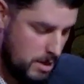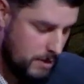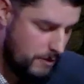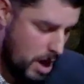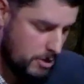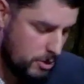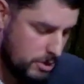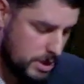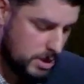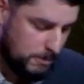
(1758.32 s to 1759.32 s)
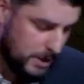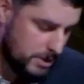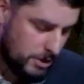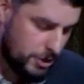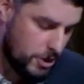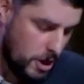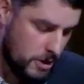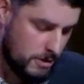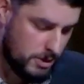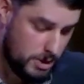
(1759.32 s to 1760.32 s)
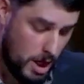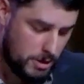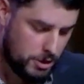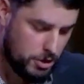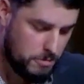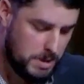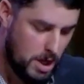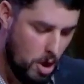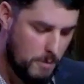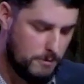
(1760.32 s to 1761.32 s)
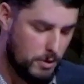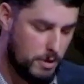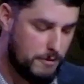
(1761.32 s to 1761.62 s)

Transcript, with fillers: The father who disciplines their son should be hopeful.